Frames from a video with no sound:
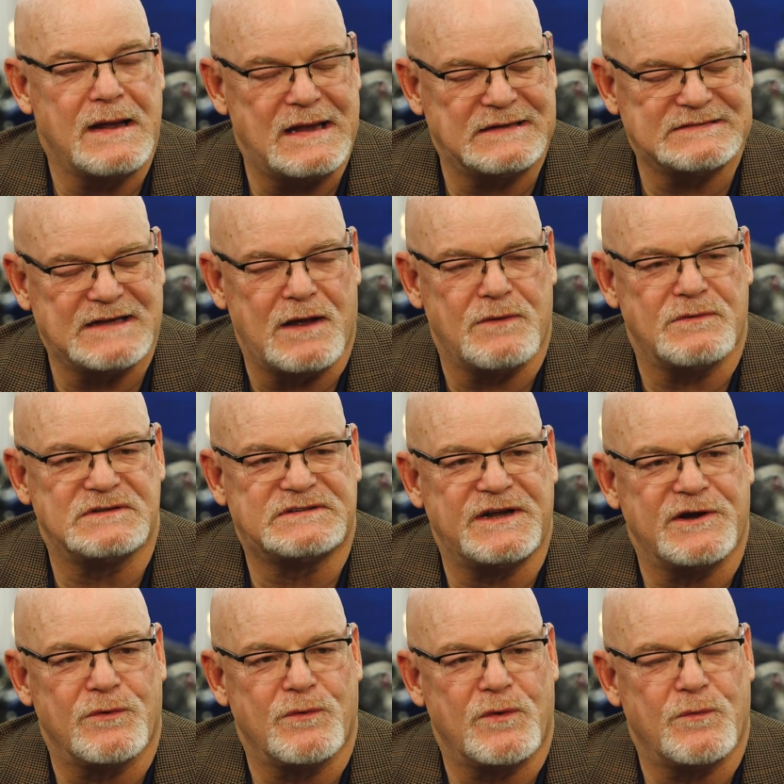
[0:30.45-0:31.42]
Yes, I was
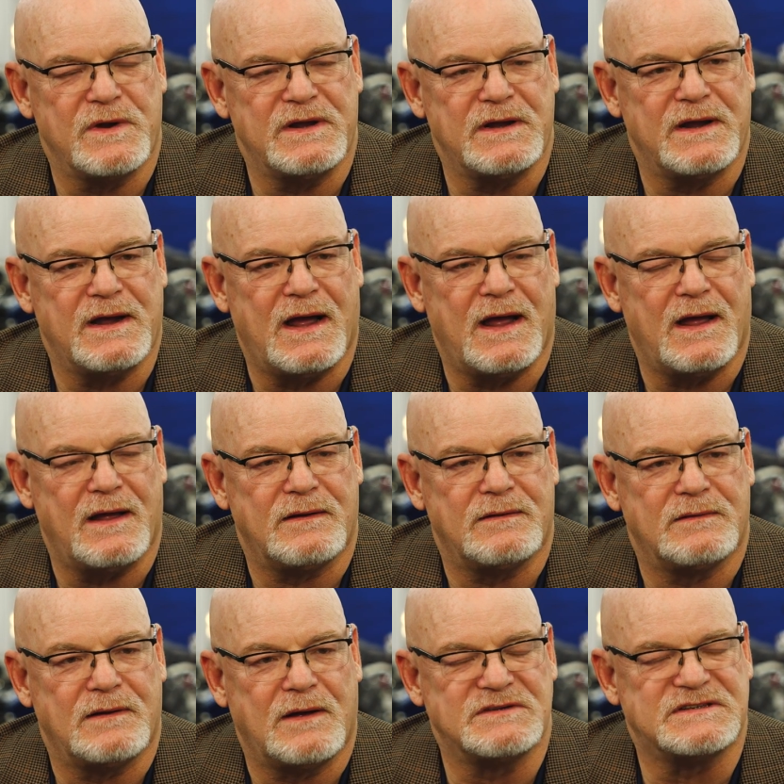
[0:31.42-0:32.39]
here when we, I
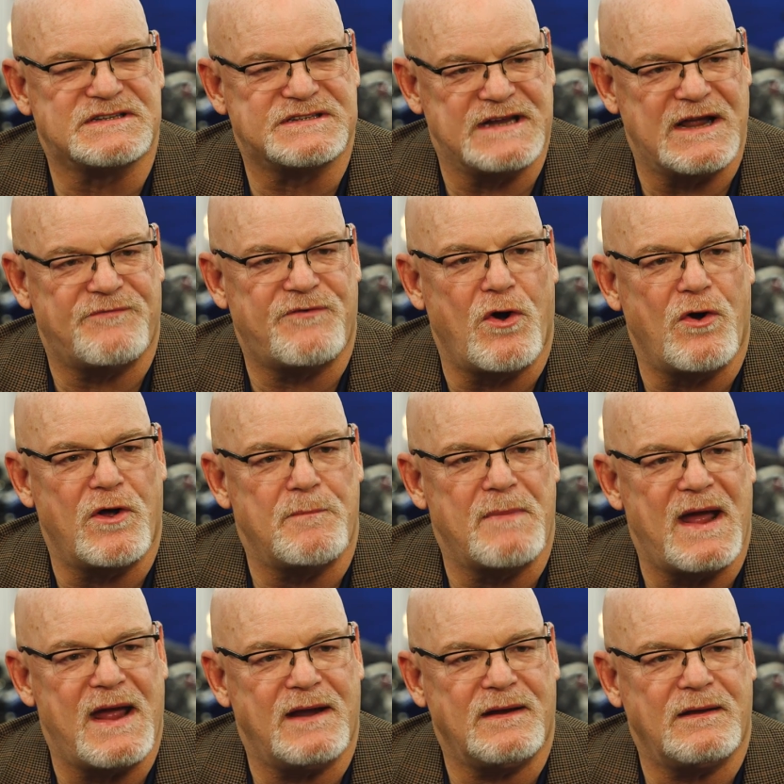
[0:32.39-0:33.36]
was a CFO at
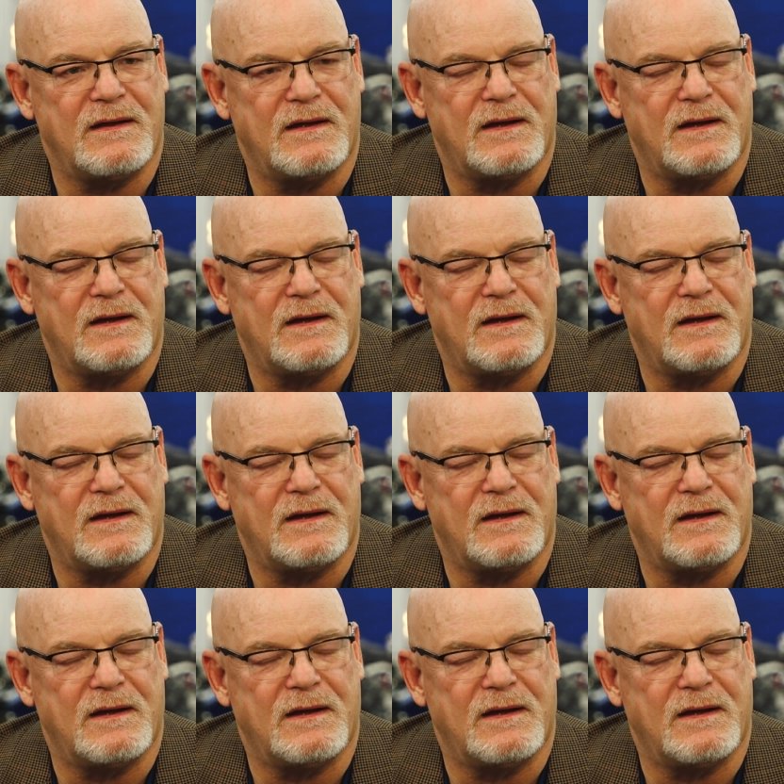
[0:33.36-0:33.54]
MAG